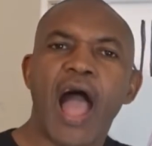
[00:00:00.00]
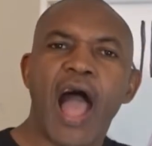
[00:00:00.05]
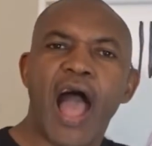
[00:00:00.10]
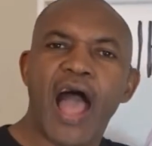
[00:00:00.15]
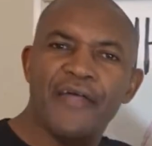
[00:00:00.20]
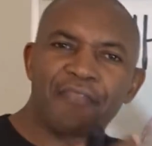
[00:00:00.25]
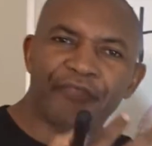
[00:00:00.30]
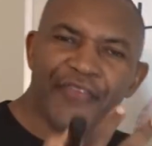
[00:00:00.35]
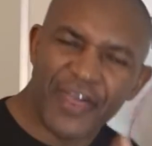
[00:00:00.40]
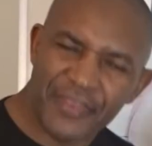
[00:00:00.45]

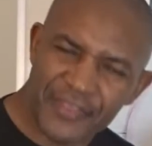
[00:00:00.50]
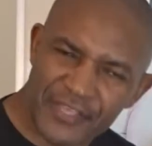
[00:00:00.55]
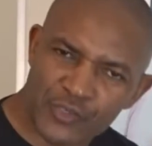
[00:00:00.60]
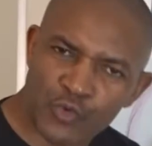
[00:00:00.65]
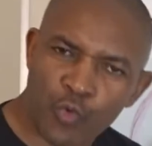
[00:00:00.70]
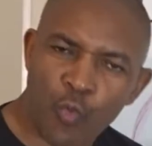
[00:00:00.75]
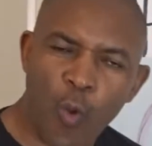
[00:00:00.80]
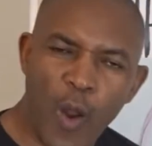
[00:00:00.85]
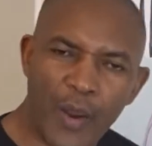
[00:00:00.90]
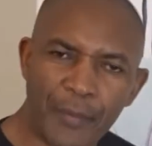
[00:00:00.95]
And that
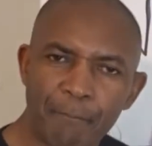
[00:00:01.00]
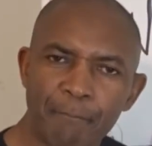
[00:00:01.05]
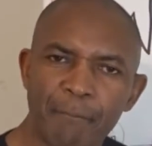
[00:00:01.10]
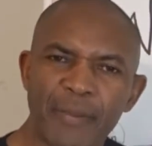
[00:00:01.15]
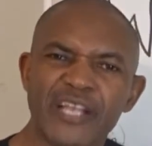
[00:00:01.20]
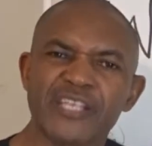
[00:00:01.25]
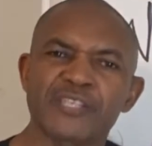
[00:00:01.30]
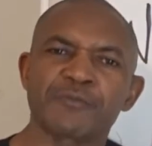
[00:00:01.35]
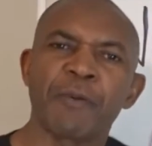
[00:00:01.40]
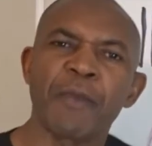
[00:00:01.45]
is what
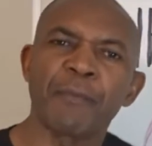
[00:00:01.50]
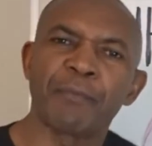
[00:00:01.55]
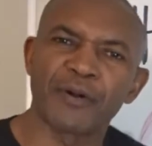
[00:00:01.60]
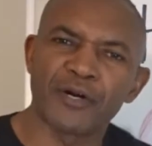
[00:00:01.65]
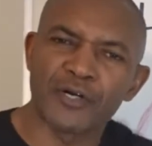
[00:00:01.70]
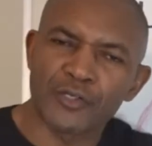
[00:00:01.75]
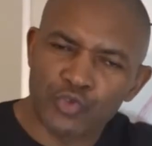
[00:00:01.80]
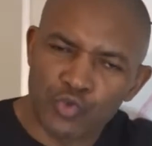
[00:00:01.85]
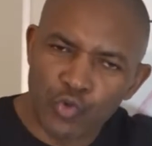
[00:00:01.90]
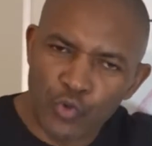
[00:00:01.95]
makes
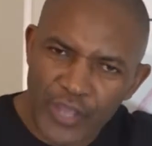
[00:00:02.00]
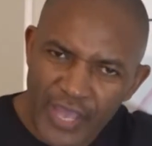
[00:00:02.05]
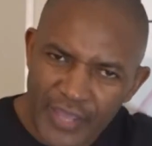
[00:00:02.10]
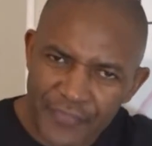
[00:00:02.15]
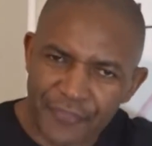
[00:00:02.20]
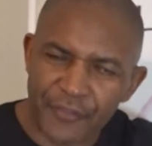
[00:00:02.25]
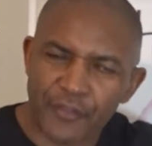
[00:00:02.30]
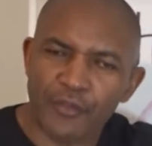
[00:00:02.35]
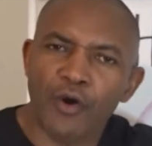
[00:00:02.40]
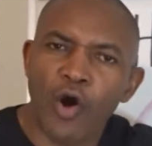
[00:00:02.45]
people to
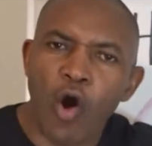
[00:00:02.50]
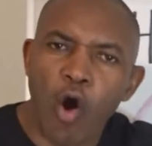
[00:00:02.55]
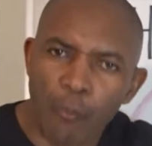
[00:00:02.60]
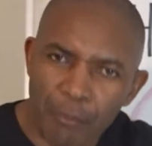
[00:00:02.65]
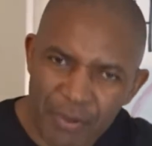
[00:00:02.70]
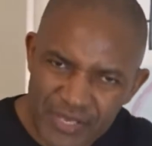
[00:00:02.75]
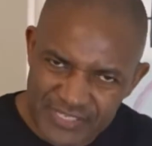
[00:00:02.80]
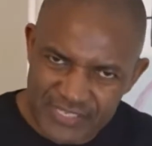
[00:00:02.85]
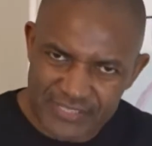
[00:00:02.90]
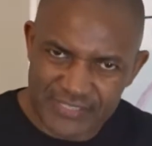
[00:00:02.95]
get
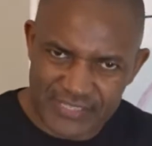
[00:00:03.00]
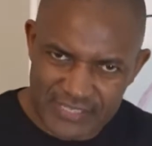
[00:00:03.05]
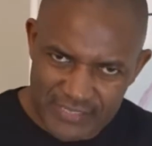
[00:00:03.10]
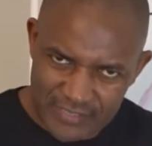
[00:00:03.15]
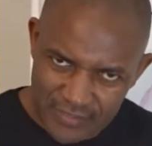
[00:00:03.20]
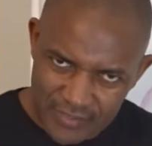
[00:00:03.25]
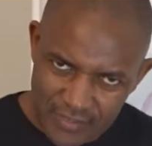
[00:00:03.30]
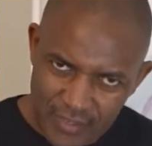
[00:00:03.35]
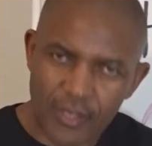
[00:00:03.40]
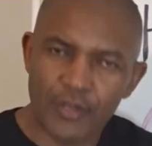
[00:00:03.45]

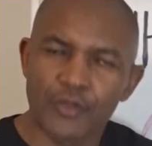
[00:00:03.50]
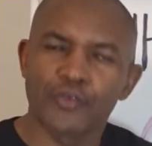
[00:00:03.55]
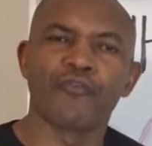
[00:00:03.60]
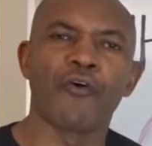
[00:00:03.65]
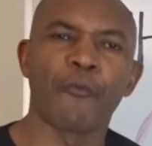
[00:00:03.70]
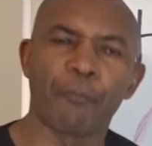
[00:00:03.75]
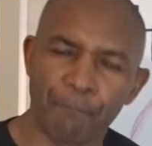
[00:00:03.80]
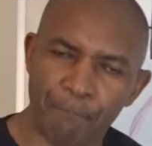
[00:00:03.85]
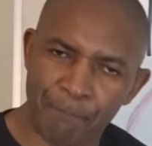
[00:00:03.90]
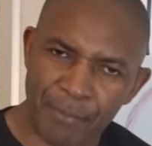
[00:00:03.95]
obesity,
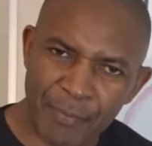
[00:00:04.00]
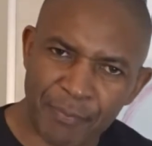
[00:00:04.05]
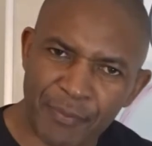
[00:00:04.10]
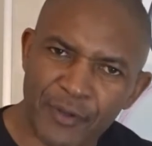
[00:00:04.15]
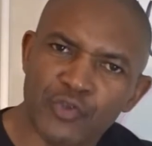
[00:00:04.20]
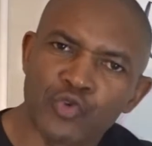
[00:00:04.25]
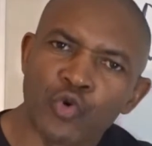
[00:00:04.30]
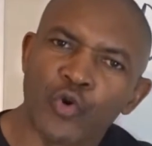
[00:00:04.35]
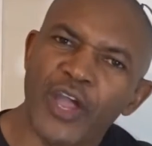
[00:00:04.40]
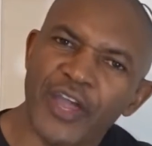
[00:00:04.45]
for
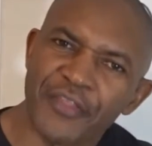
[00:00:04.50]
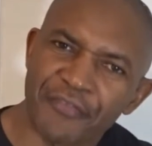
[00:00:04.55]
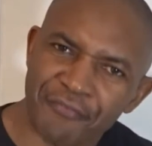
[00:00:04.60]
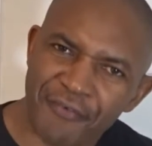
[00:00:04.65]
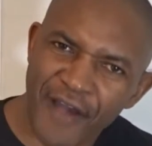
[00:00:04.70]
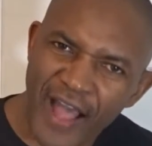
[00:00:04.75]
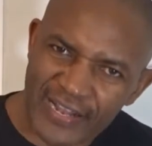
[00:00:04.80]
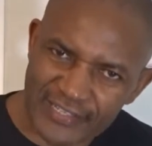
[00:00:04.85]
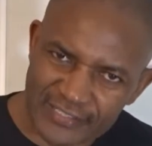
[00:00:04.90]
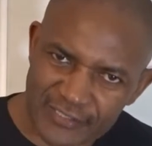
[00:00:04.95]
people to get
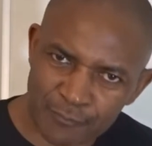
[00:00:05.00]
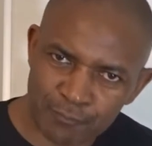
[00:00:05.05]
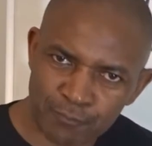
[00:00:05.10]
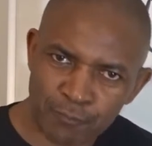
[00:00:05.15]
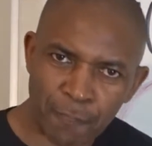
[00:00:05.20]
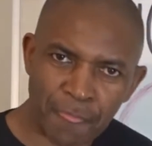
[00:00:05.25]
fat.